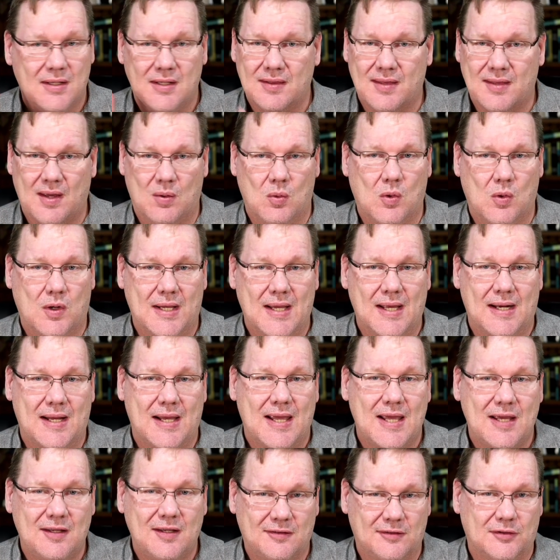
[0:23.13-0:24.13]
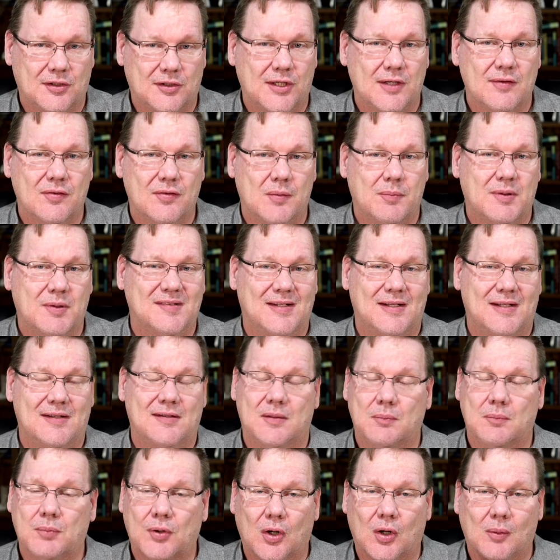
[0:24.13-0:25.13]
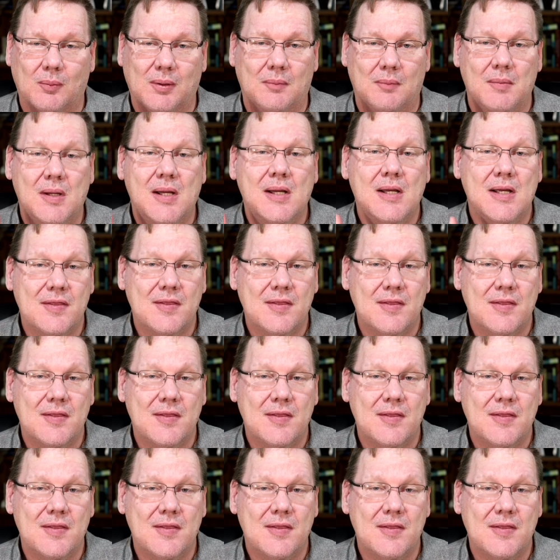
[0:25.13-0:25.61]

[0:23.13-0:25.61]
They want to get a history of the presenting problem.